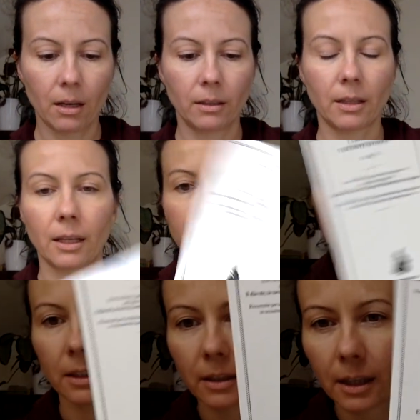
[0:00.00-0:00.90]

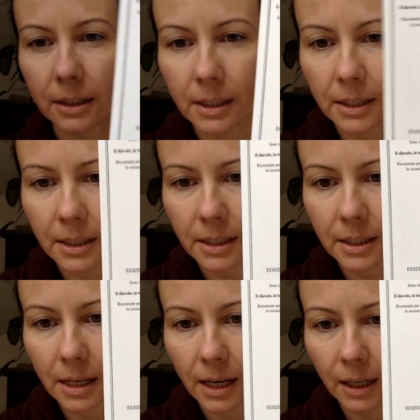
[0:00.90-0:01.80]

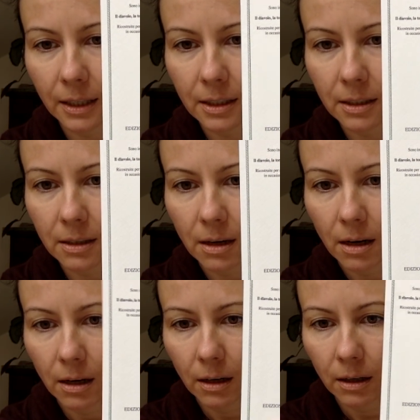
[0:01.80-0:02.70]
1996,
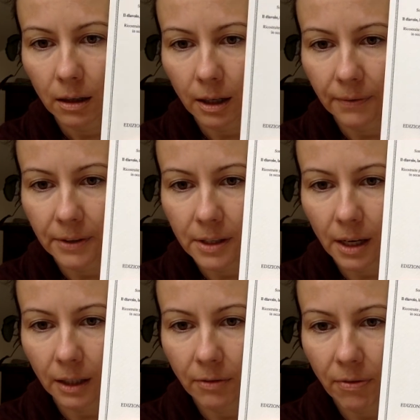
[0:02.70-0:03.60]
and it's
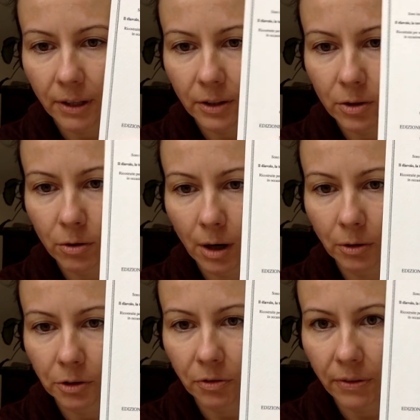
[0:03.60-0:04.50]
832
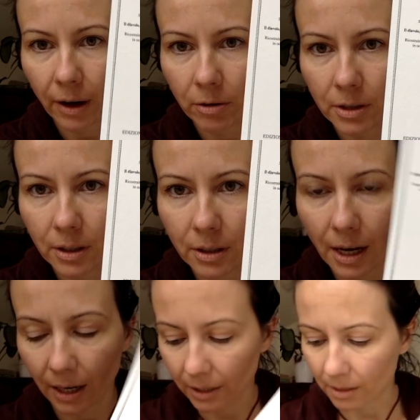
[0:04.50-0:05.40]
out of 1,000
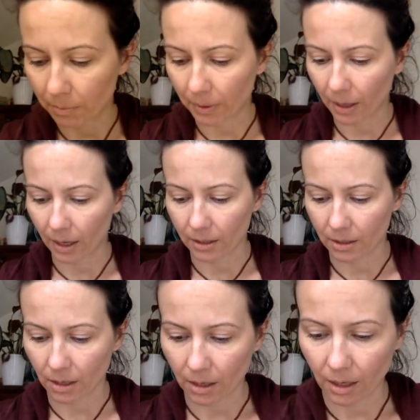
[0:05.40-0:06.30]
exemplars,
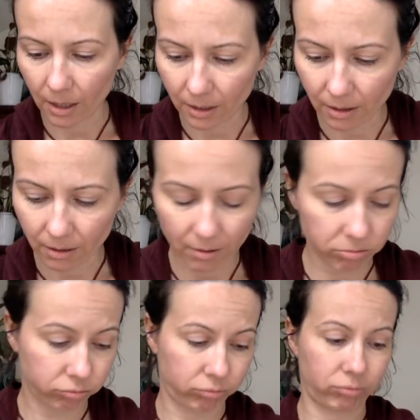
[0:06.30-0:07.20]
and
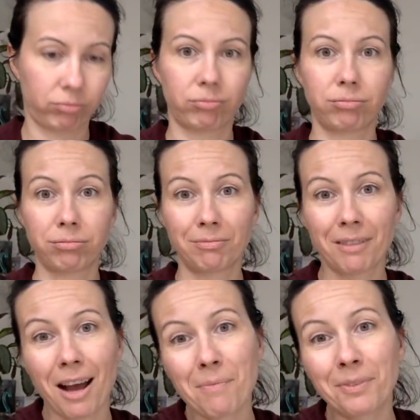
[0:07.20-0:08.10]

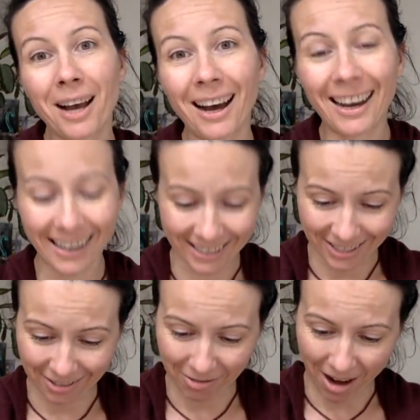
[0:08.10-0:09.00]
I'm
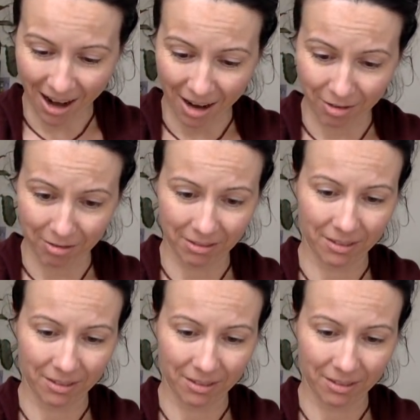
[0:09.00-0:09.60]
touched. Wow.